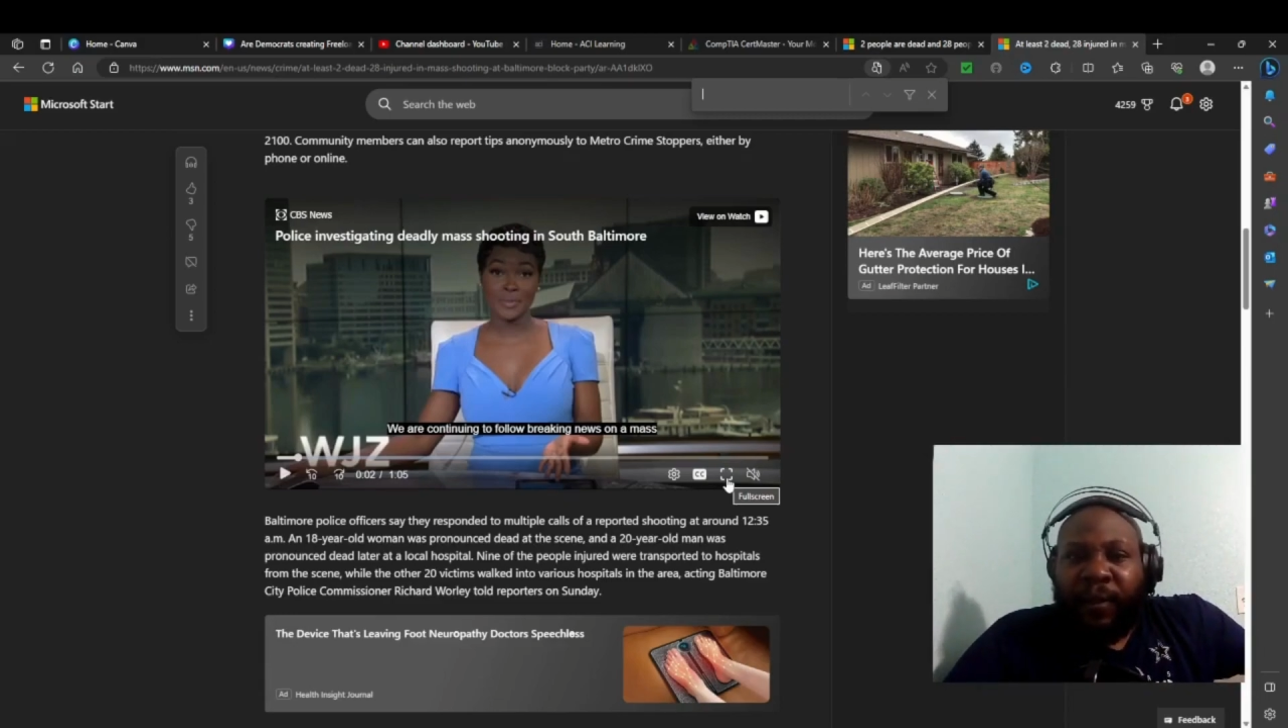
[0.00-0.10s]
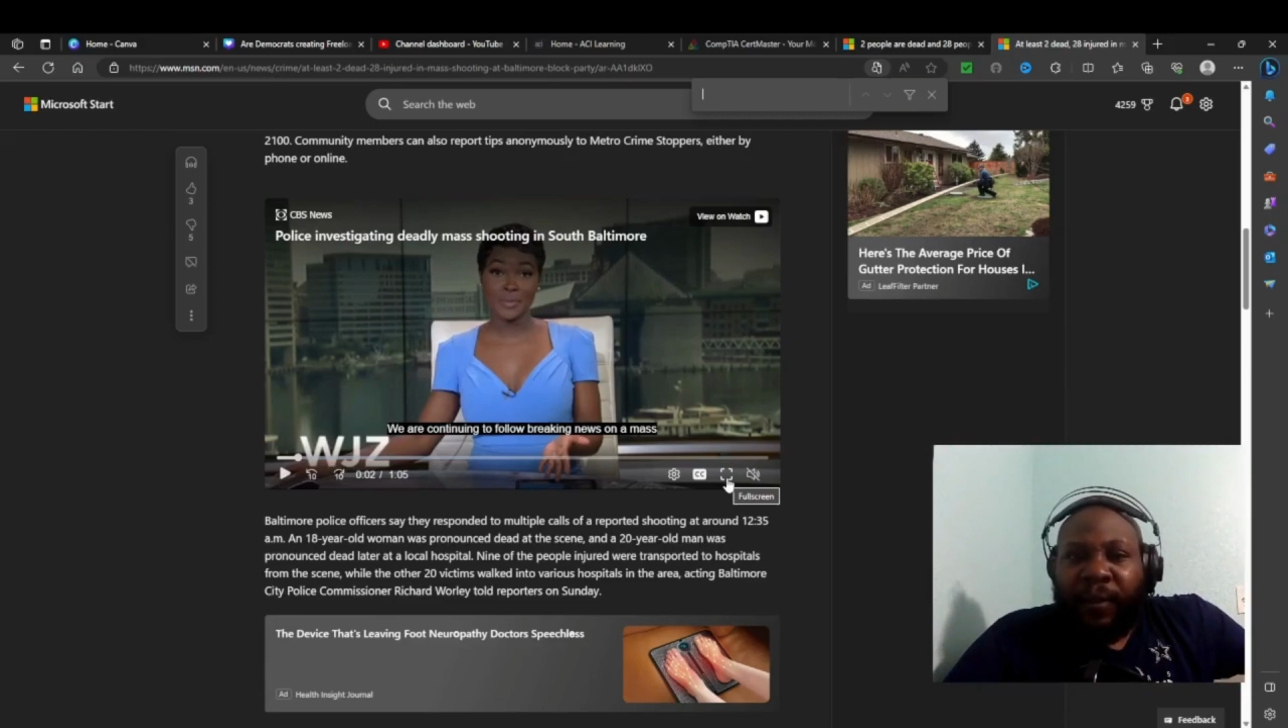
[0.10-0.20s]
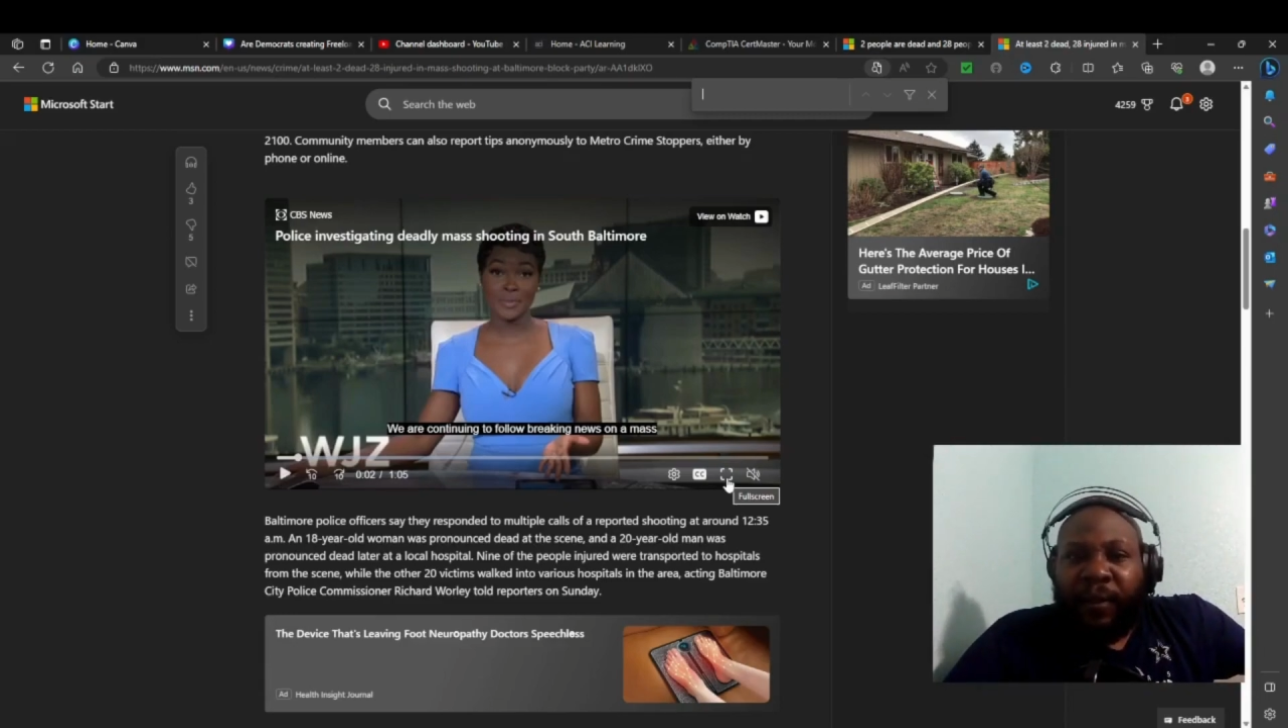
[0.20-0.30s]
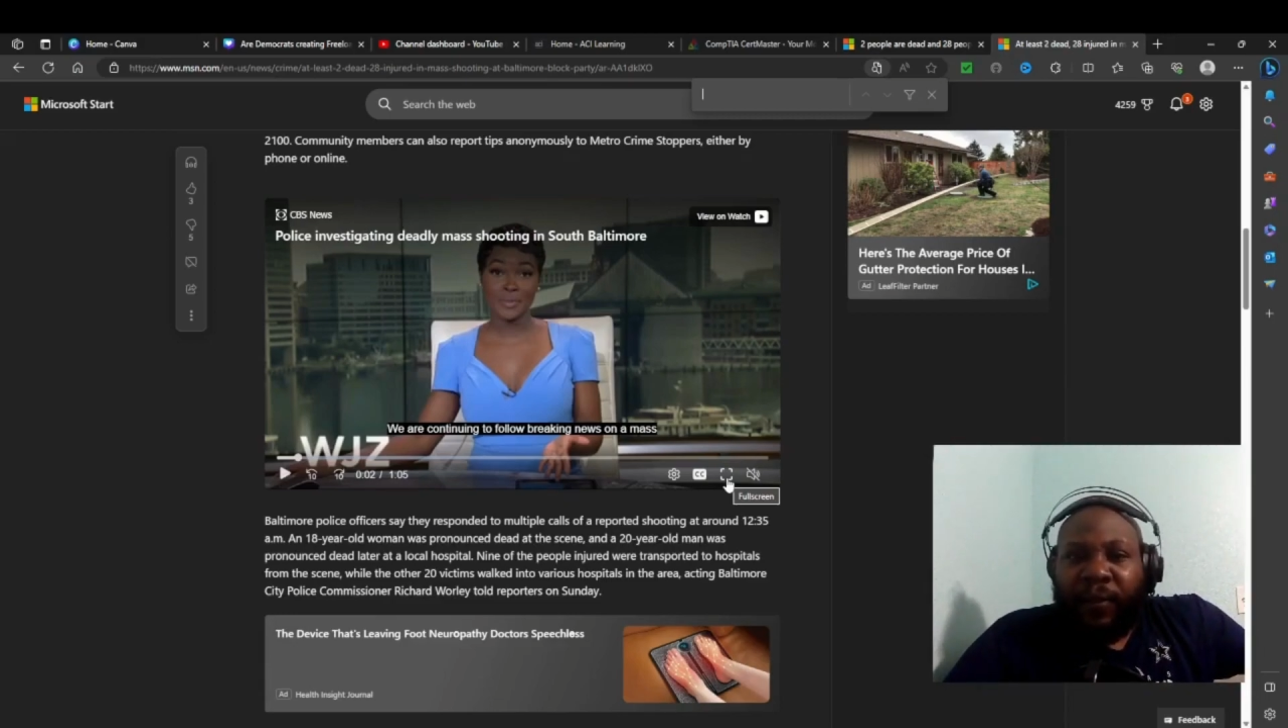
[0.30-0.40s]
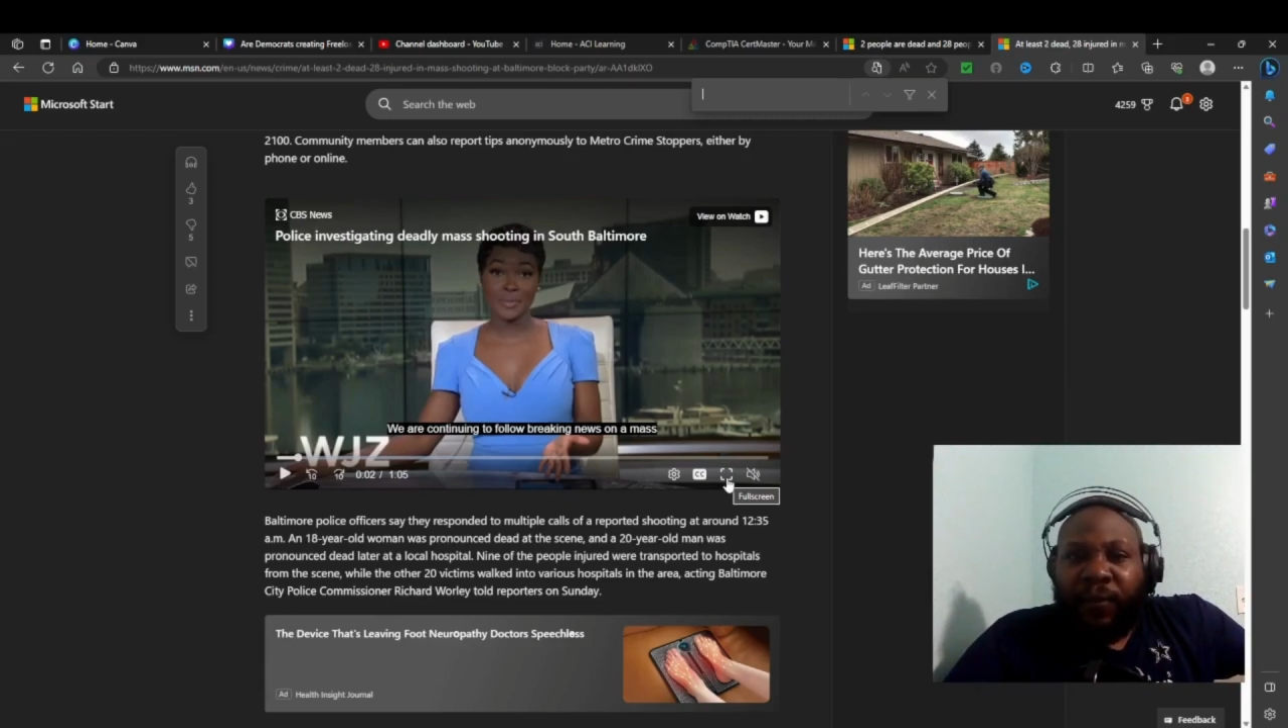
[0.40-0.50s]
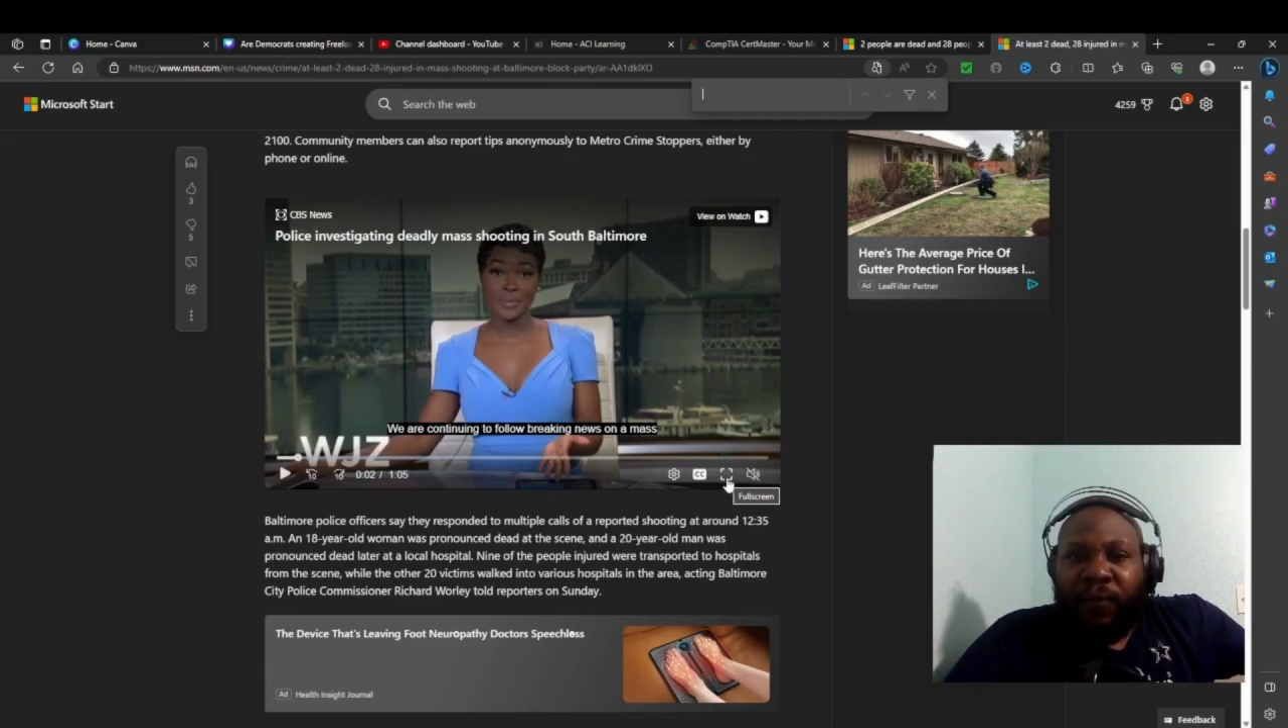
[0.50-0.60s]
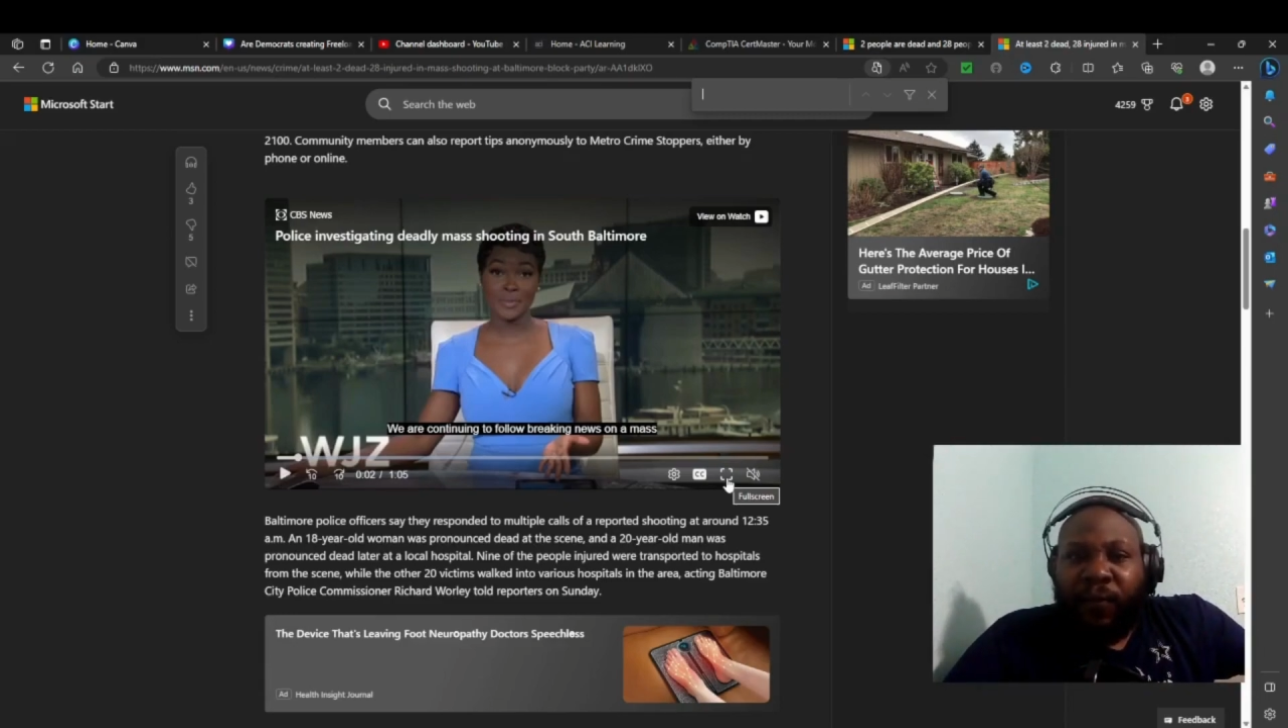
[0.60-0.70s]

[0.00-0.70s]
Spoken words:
Just, don't